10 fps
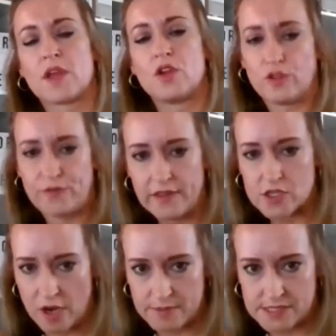You'll fill in
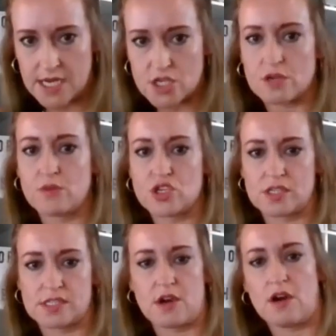the top section, which
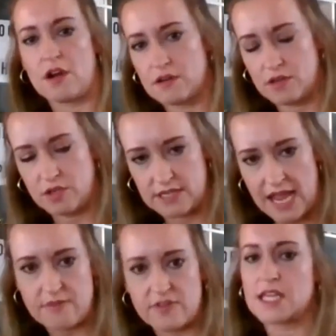has got your
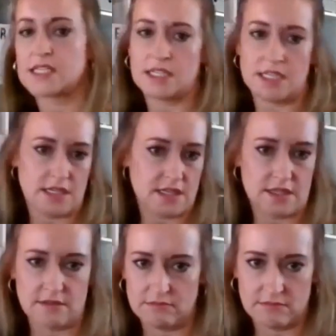name of the entity
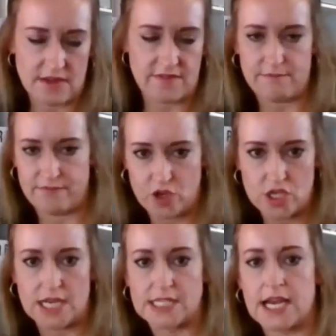and a few
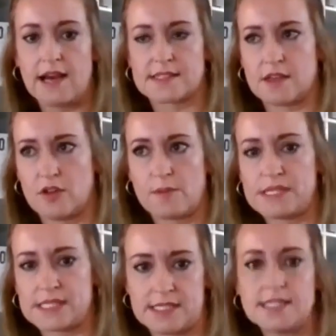details on the
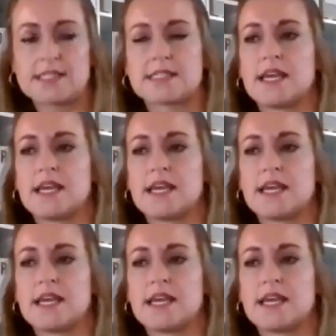business.